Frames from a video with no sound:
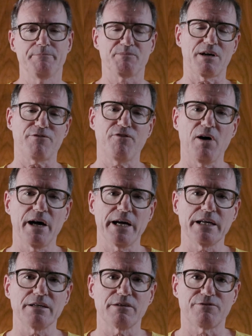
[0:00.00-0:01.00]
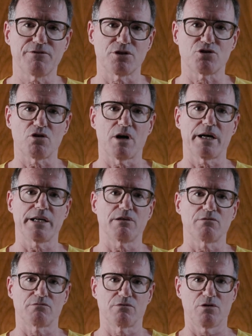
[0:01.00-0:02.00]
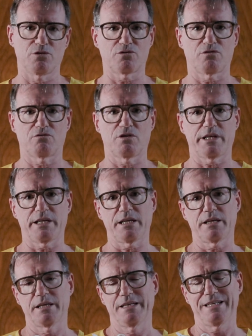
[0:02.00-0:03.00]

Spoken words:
They're fine for dry road running.